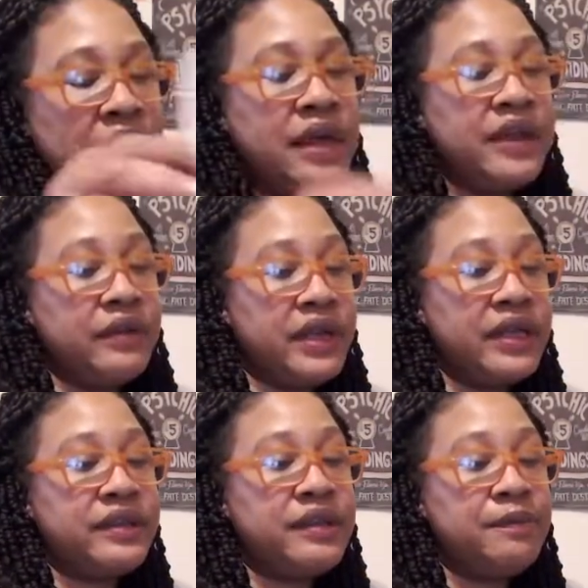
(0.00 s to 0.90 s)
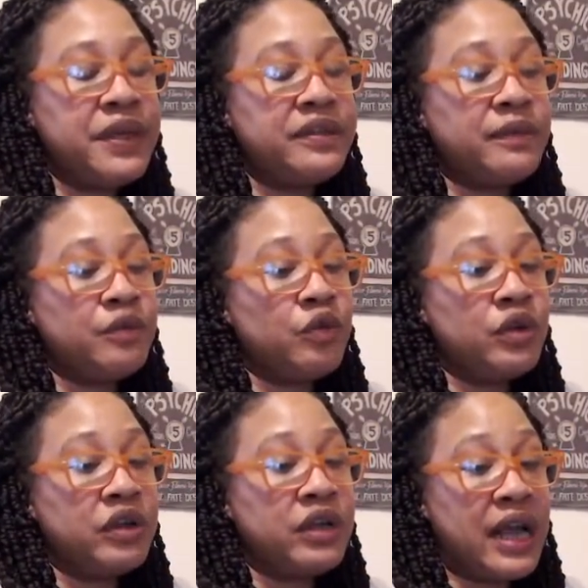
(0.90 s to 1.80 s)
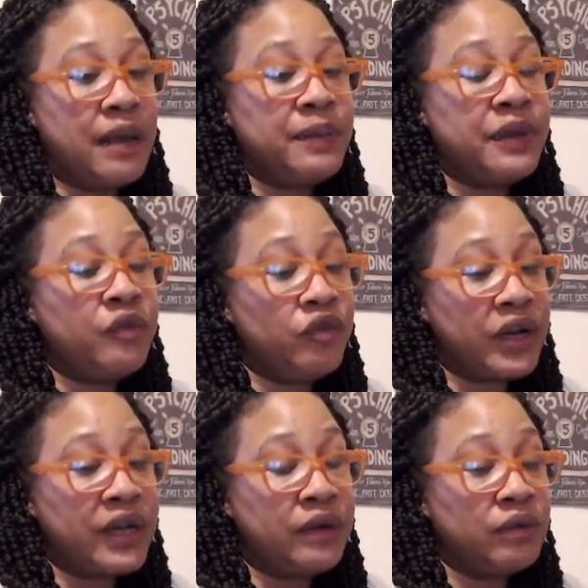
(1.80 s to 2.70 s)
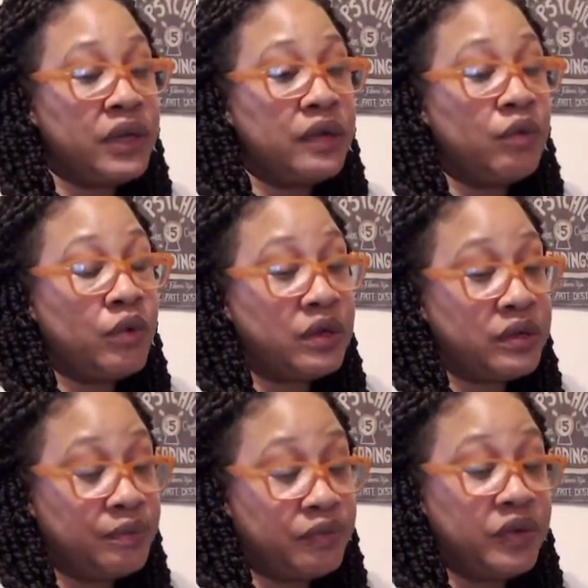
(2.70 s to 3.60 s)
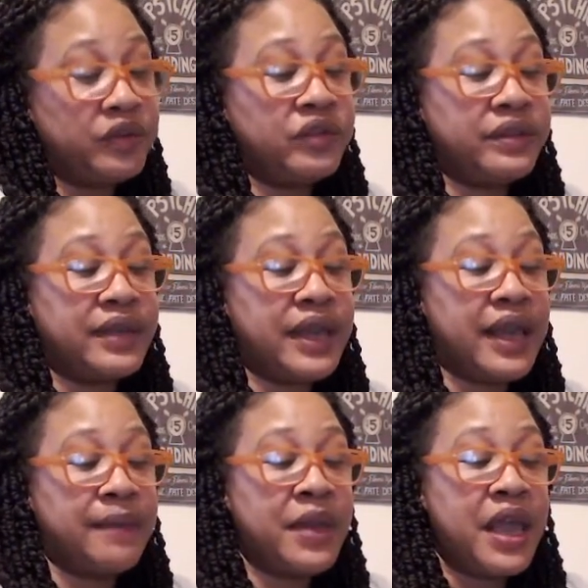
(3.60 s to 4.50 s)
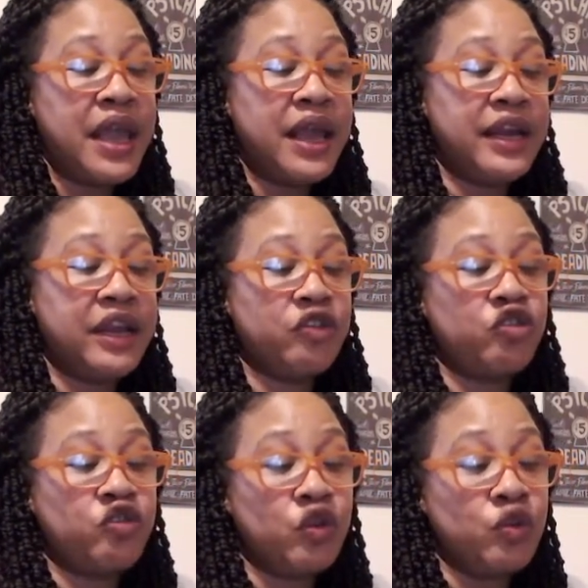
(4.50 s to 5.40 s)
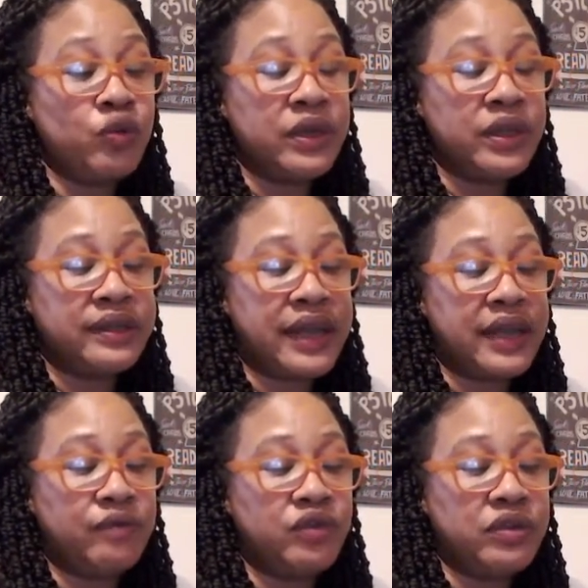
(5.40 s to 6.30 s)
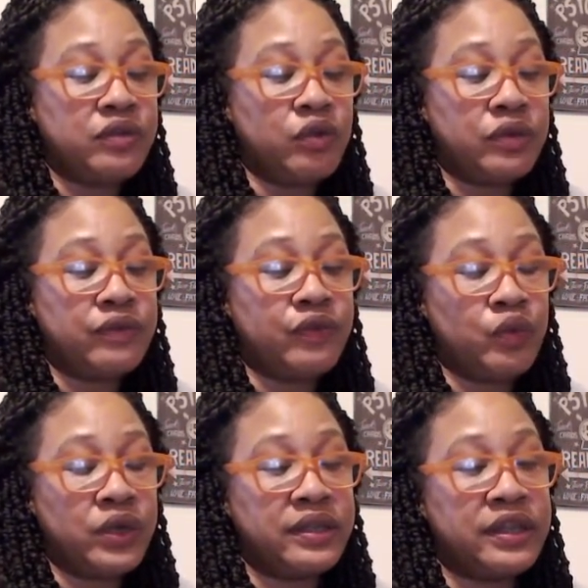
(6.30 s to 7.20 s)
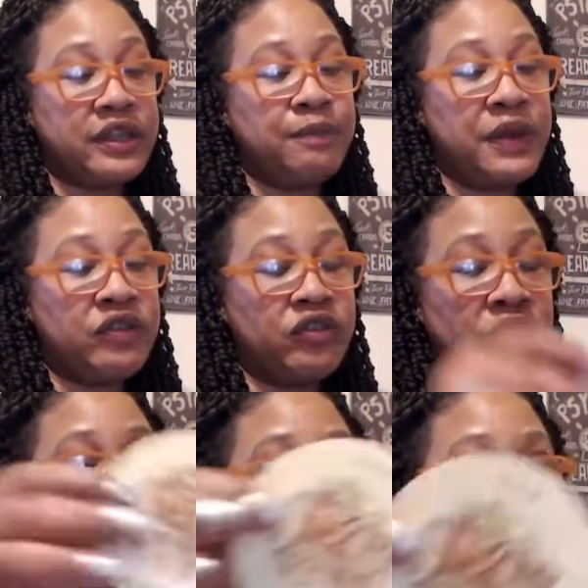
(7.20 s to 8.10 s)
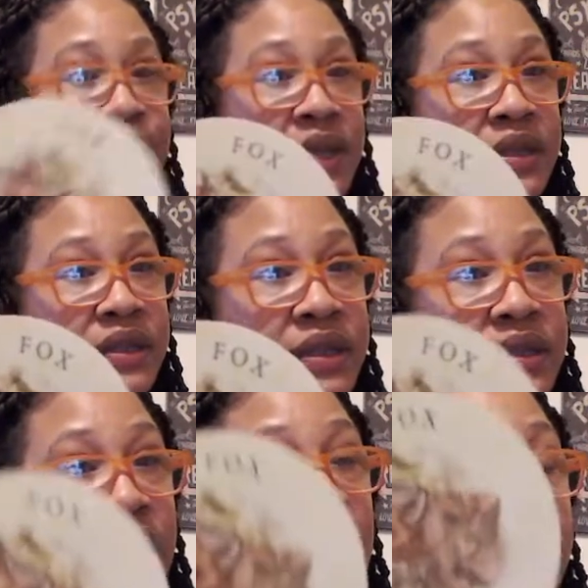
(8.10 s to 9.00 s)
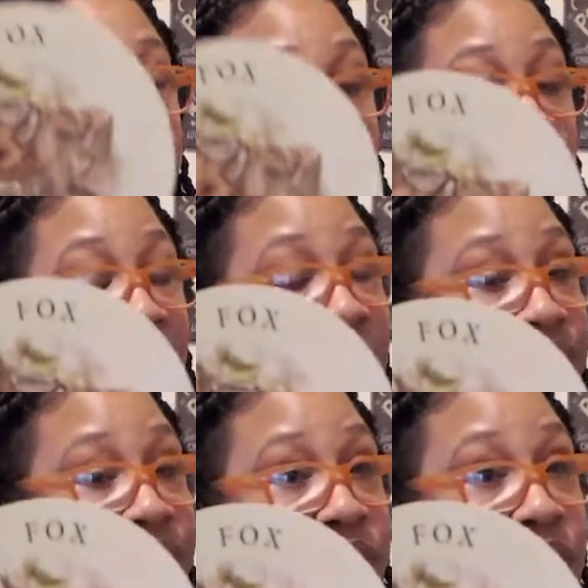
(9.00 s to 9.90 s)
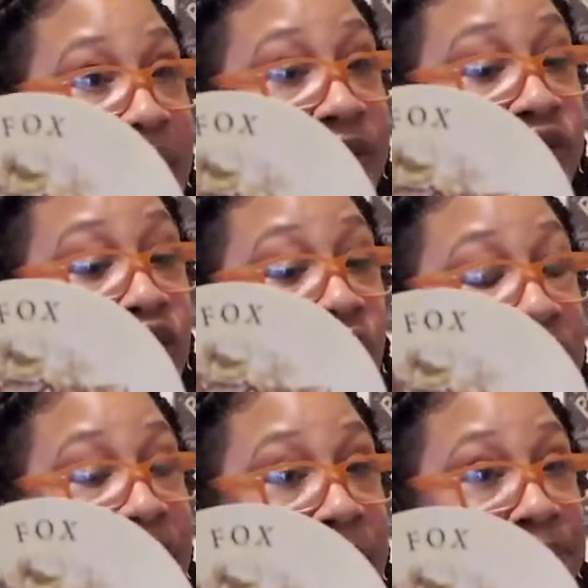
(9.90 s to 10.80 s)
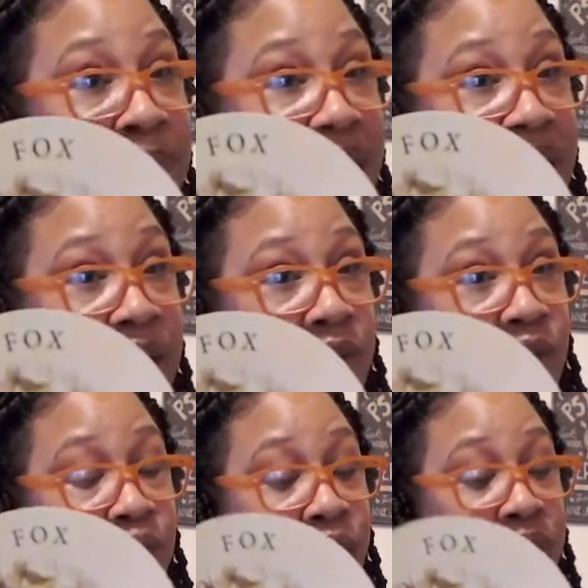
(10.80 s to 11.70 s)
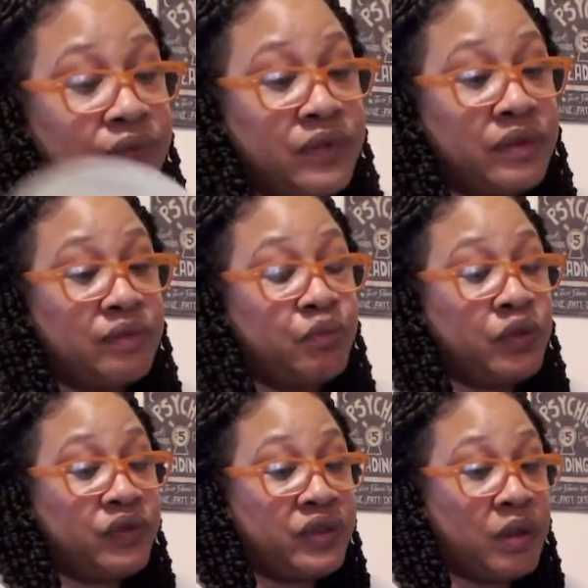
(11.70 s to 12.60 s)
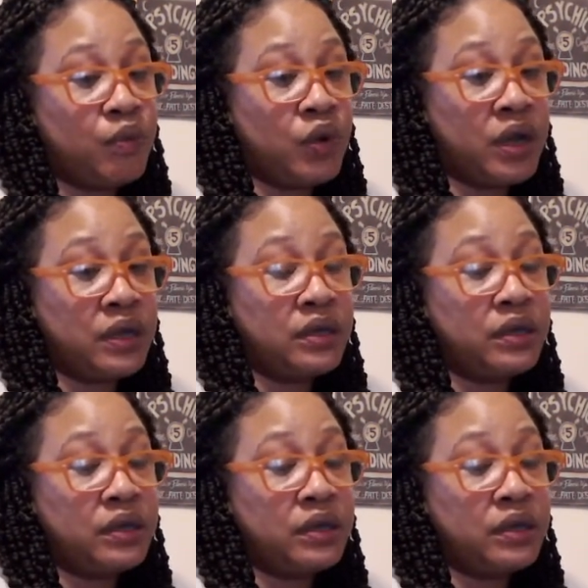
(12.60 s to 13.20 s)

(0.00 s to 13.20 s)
There needs to be some sort of common ground in order to bridge this gap, and there's shrewdness and resourcefulness, especially in business. So I feel like you are in a battle with someone.